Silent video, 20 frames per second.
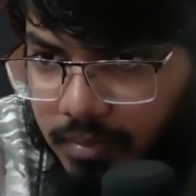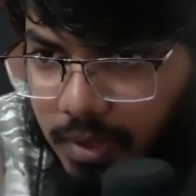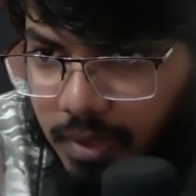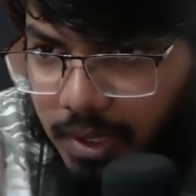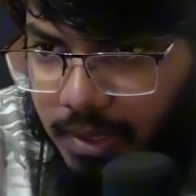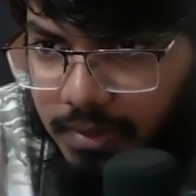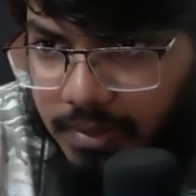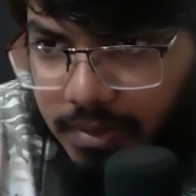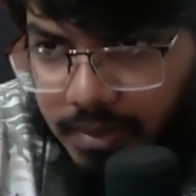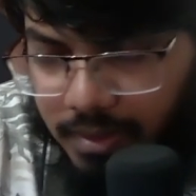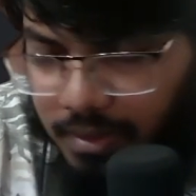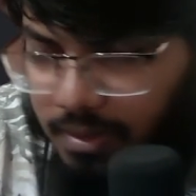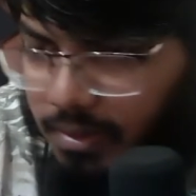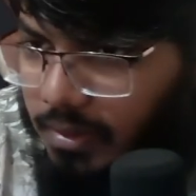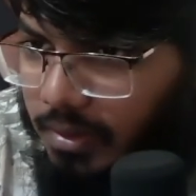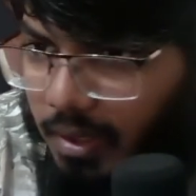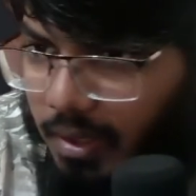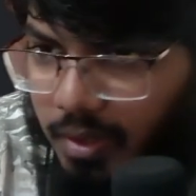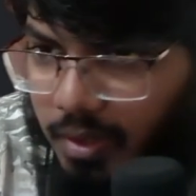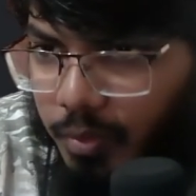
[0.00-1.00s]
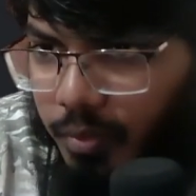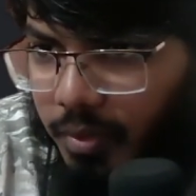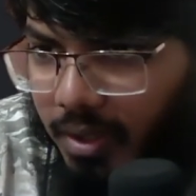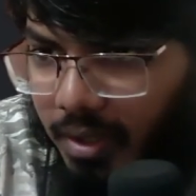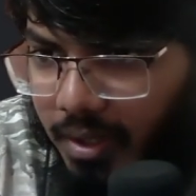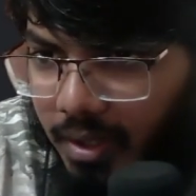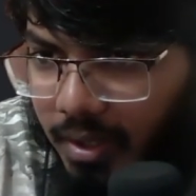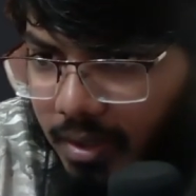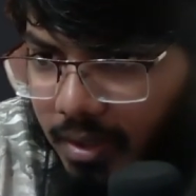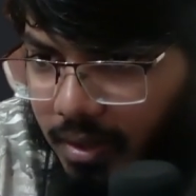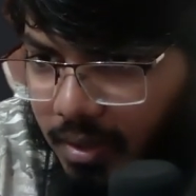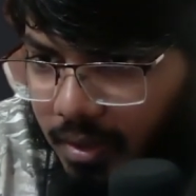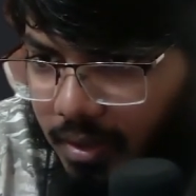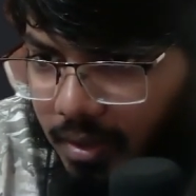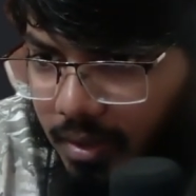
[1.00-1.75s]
It's still not working.